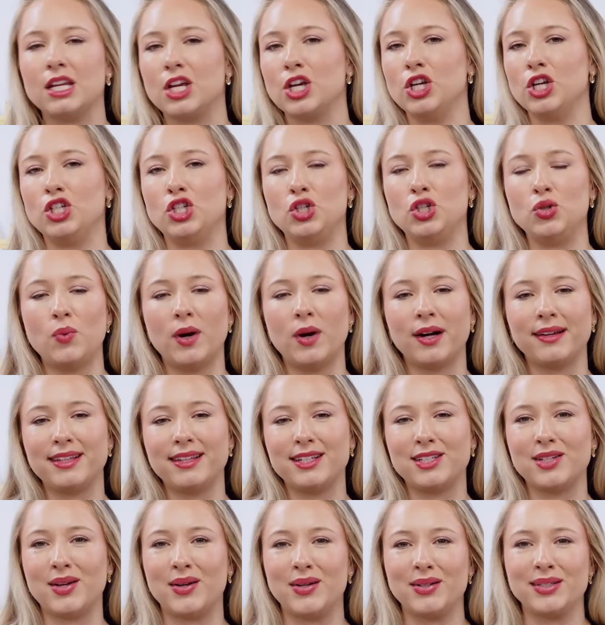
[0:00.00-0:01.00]
Could you wear
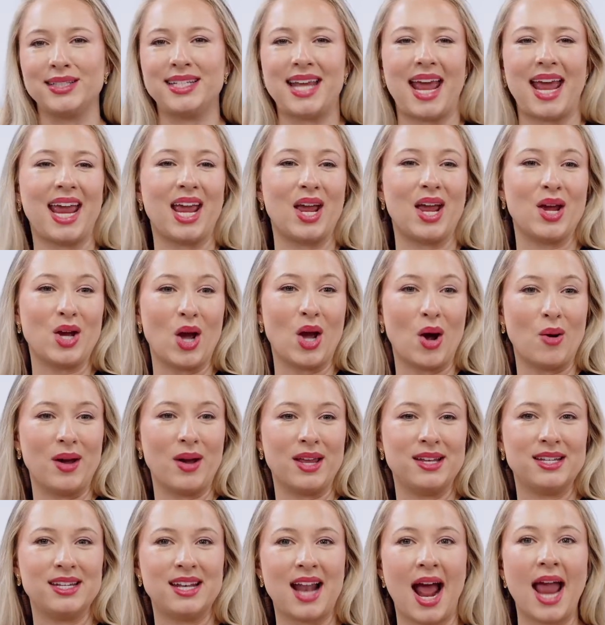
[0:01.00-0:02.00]
this all day and go
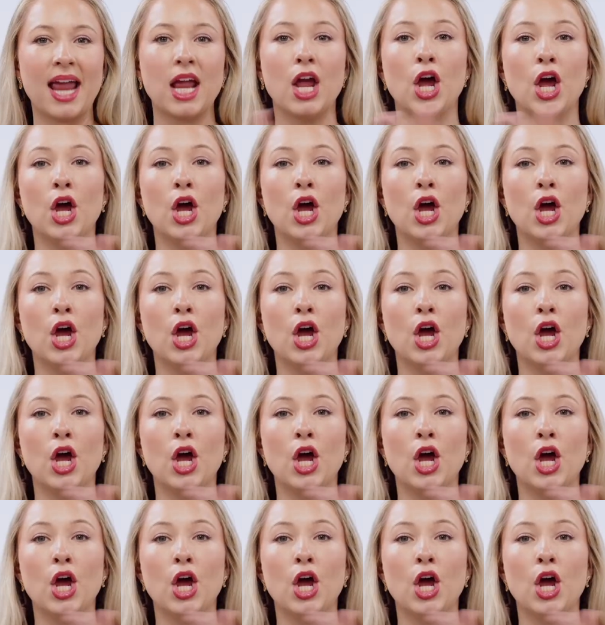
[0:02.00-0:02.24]
into night?